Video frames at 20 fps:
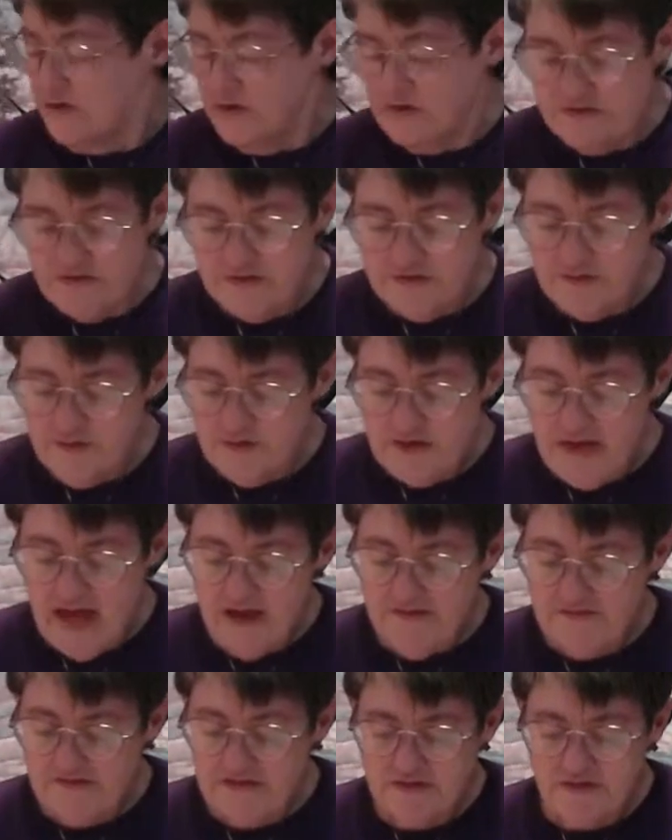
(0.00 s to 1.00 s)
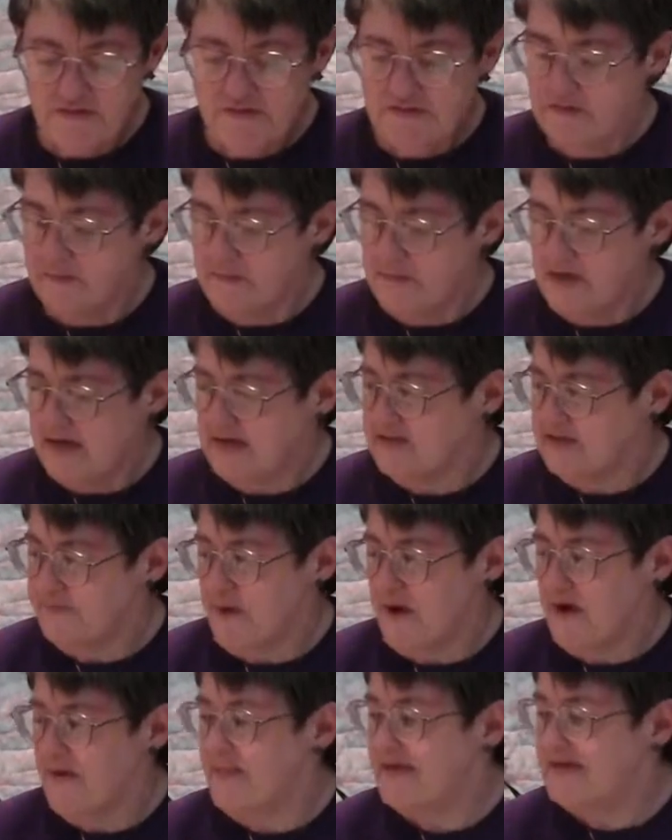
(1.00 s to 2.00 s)
You're just going to have to do some
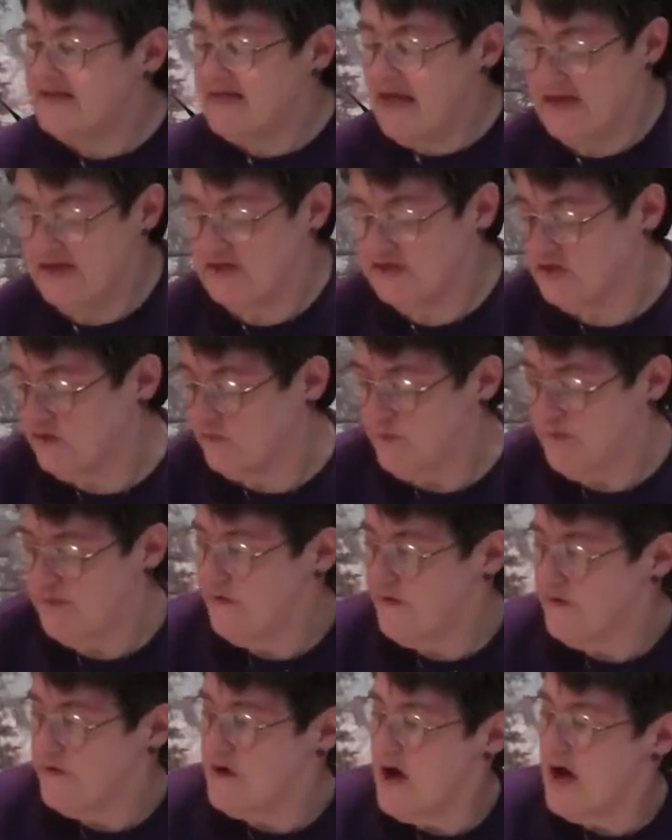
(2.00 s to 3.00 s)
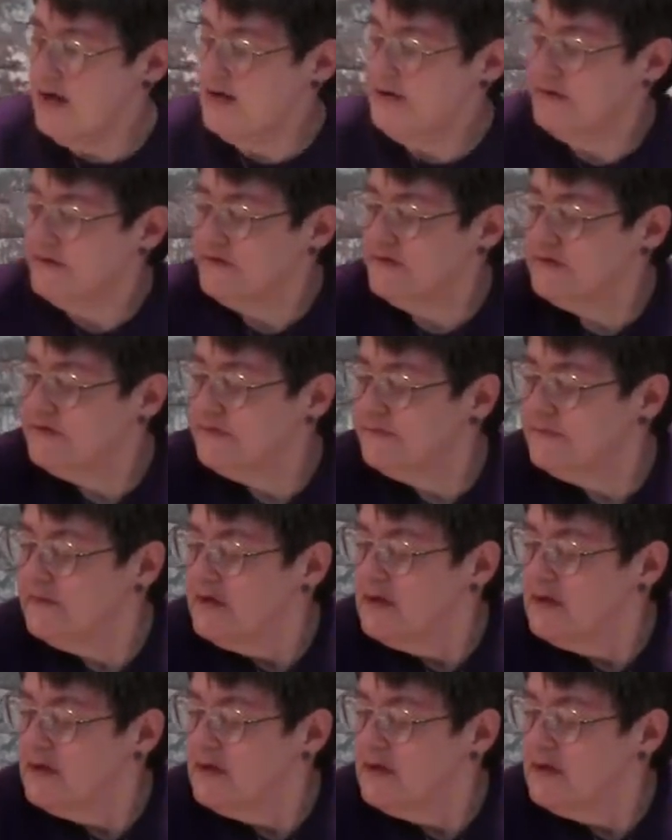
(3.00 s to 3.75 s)
experimentation with your colors.